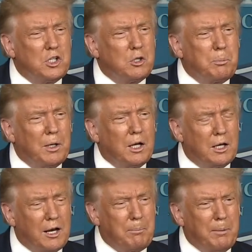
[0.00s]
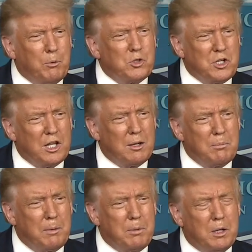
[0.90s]
at the pick. A lot of people were saying that
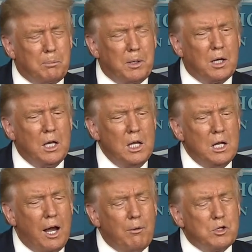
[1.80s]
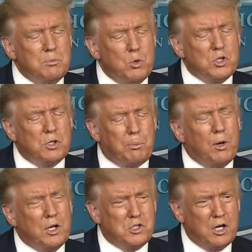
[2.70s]
might be the pick. I was more
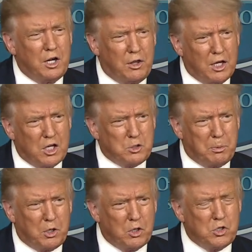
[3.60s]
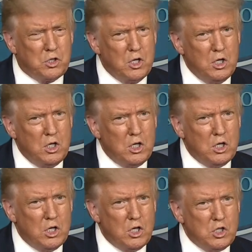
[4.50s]
surprised than anything else because
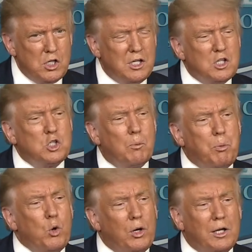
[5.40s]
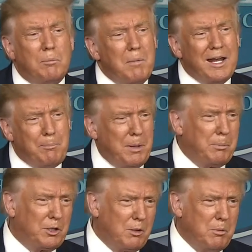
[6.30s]
she did so poorly. Many
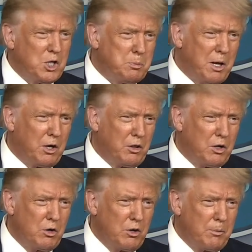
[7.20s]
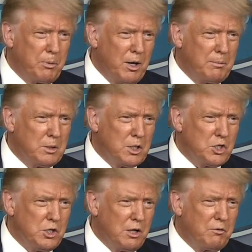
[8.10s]
people did much better than her in the primaries.
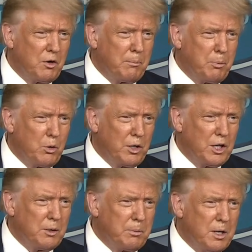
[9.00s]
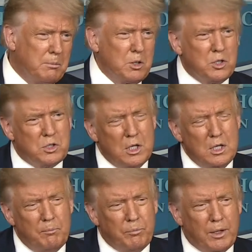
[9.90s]
She did very poorly in the primaries.
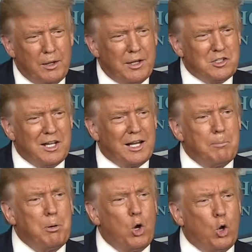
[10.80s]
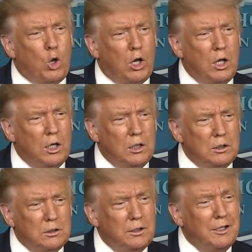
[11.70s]
And that's like a poll.
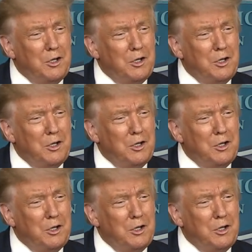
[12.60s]
You know,